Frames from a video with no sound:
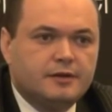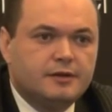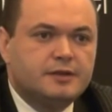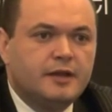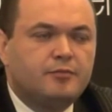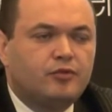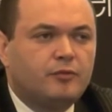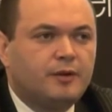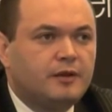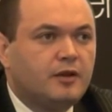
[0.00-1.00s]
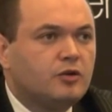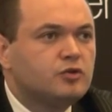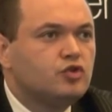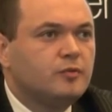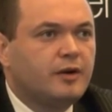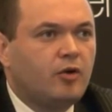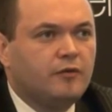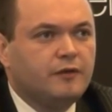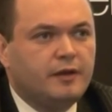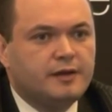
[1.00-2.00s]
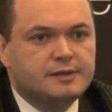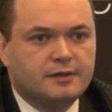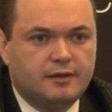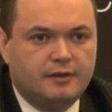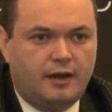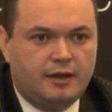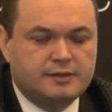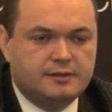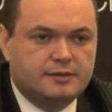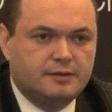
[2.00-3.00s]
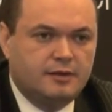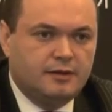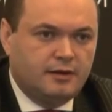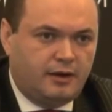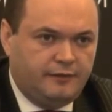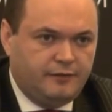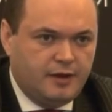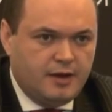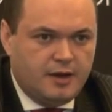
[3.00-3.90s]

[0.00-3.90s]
is the improvement in consumer confidence in the last uh, graph,